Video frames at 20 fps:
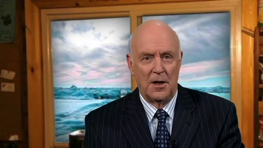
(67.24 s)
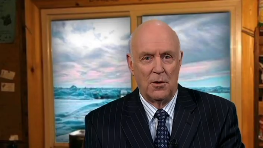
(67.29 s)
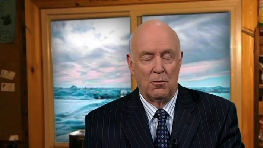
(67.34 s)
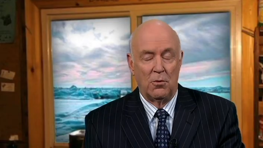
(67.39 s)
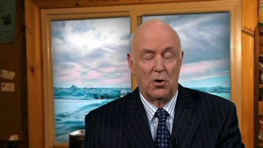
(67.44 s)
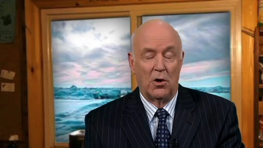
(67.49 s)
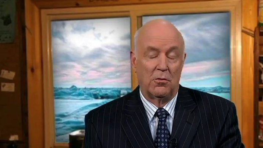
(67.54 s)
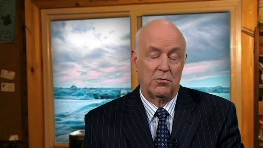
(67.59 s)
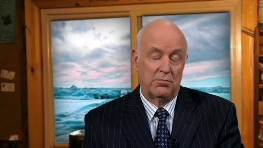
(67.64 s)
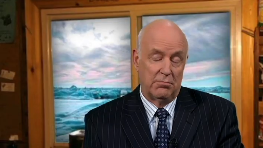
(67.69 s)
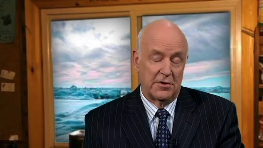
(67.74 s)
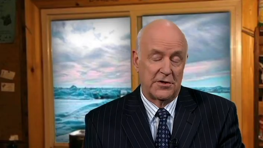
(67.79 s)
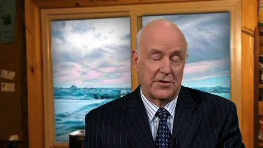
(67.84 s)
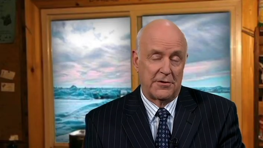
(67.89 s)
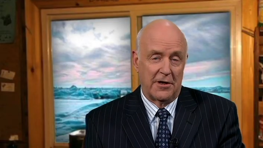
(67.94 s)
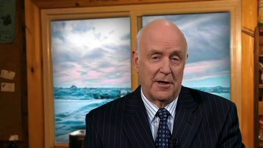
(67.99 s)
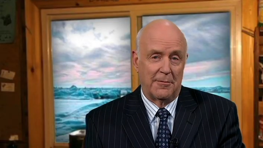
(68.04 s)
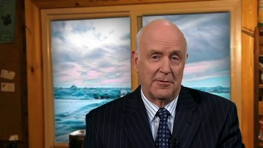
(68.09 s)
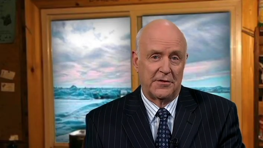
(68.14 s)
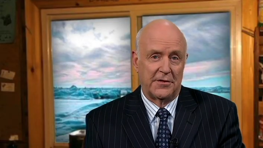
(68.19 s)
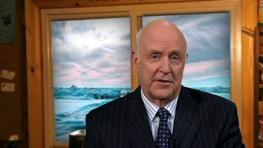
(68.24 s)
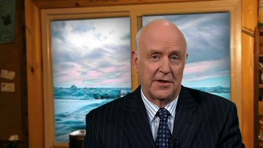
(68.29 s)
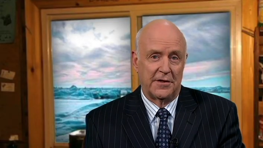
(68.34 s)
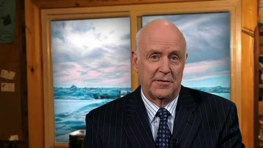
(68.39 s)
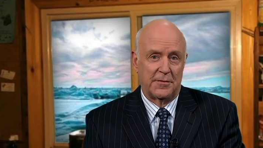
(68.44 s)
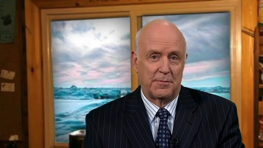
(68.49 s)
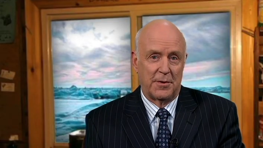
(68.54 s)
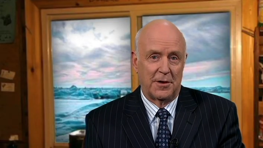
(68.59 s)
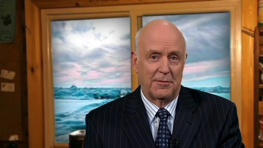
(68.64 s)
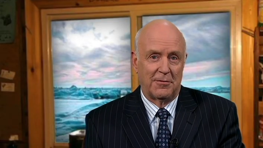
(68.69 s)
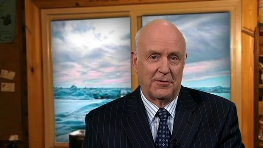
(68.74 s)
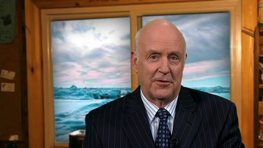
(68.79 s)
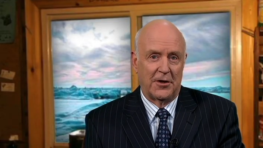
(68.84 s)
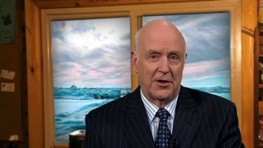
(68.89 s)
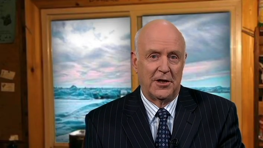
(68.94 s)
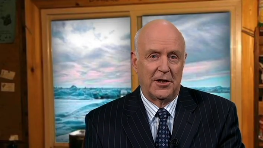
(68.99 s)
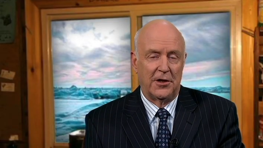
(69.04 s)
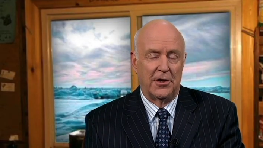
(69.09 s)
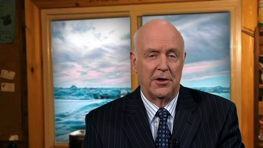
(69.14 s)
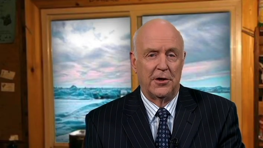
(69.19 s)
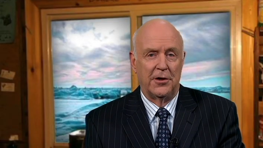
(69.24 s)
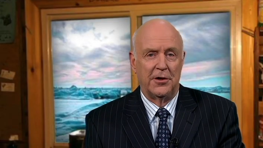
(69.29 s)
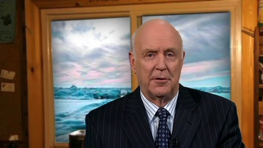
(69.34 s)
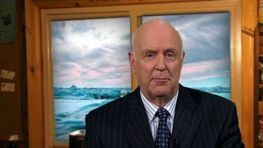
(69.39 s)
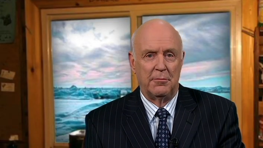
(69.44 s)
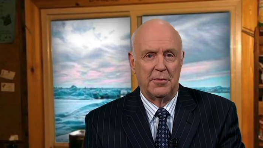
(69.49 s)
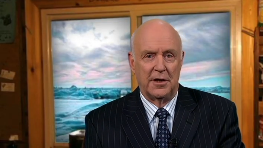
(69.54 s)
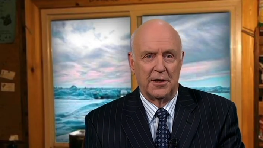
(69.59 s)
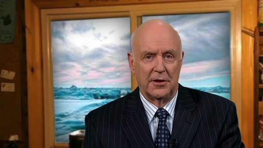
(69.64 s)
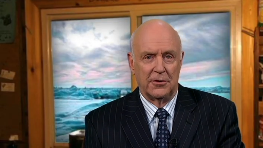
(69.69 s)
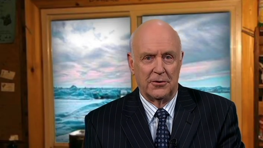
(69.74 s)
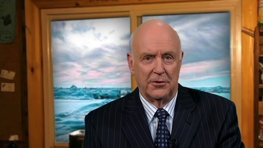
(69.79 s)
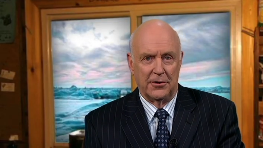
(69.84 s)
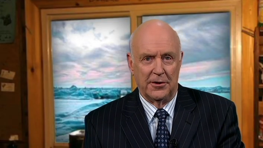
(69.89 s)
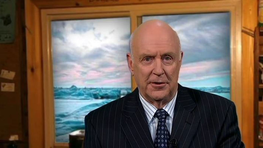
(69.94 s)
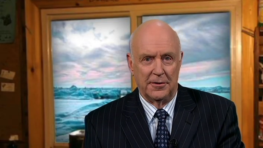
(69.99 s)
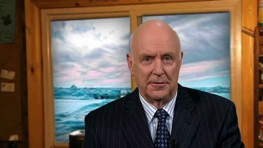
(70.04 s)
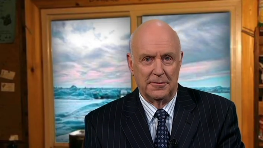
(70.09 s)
Well, Mr Abbott says people have only heard them being ordered.